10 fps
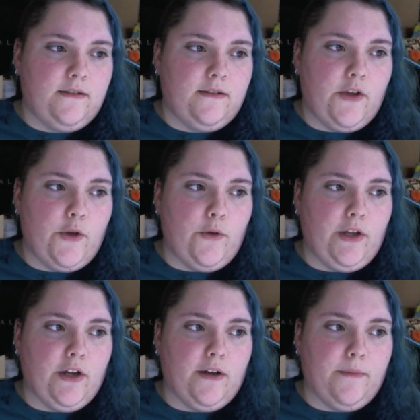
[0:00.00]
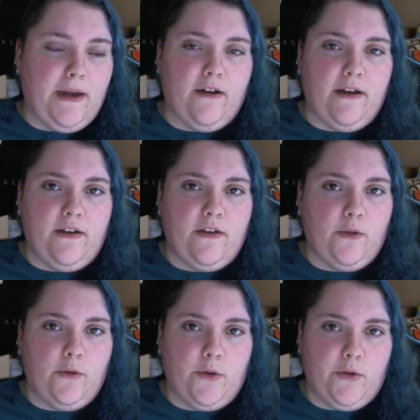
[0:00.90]
who you're married
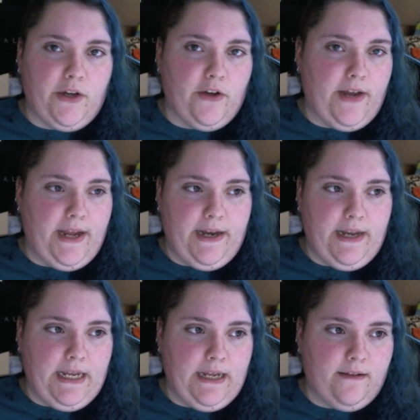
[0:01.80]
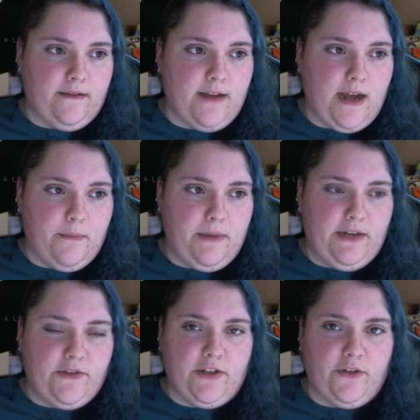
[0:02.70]
to, who you're dating, how
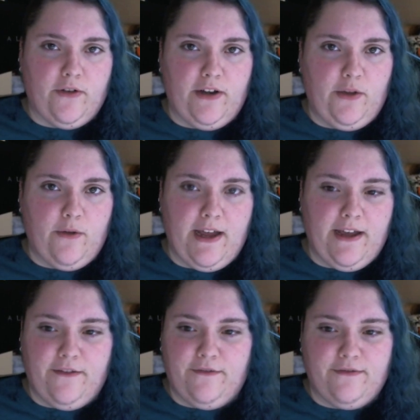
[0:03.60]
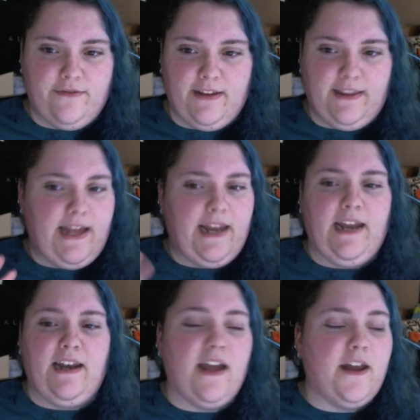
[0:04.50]
many children you have. That
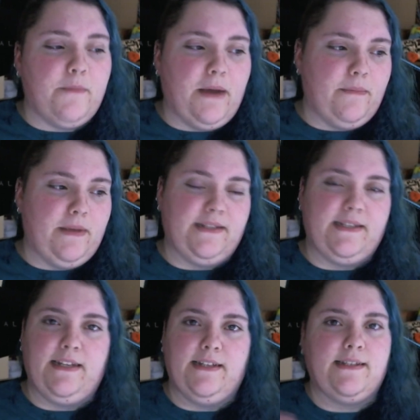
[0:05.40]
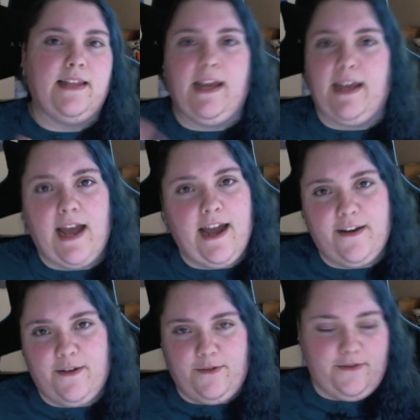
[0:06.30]
ain't none of my business. Like, I
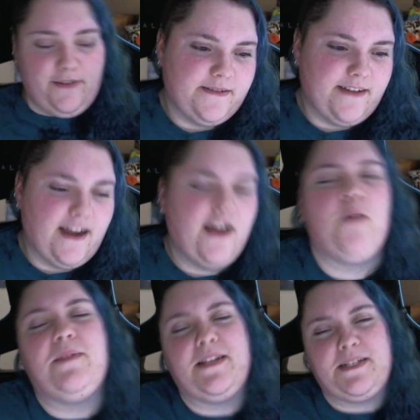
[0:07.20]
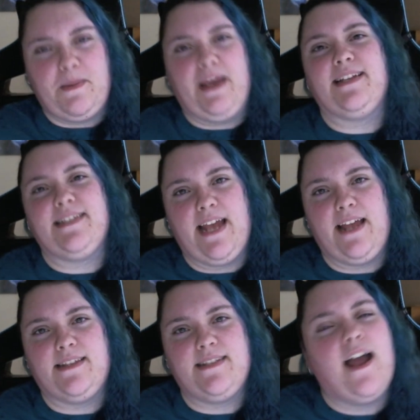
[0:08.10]
hope this makes
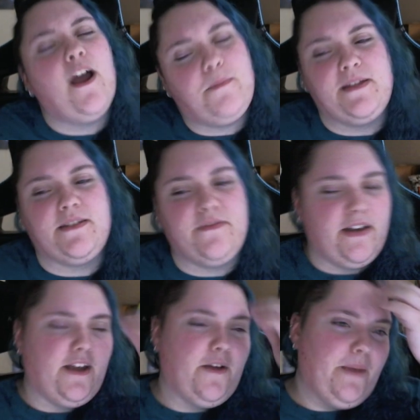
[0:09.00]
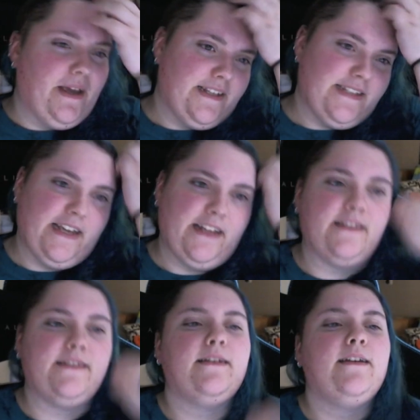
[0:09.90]
sense. I hope this video makes
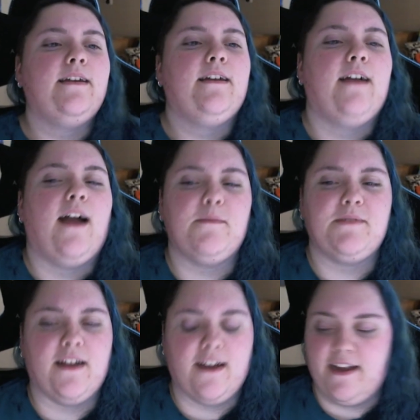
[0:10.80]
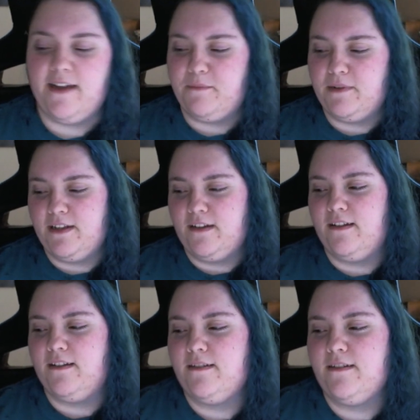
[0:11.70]
sense. I'm sorry, I'm a
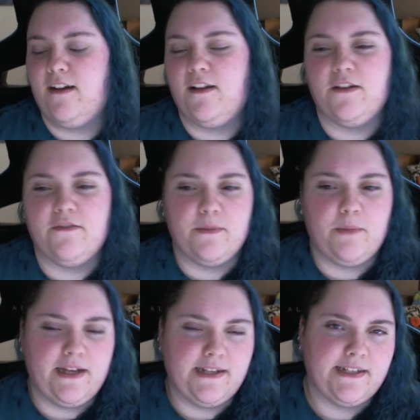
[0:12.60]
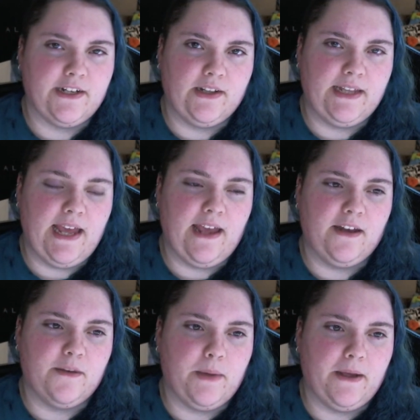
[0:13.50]
little all over the place here at the
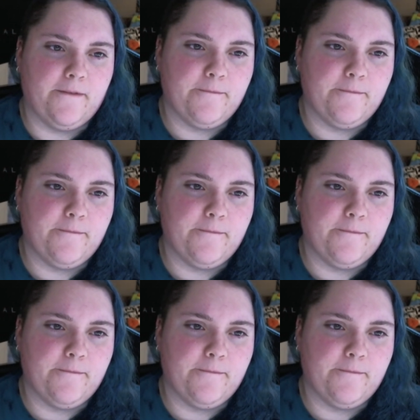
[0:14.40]
end, but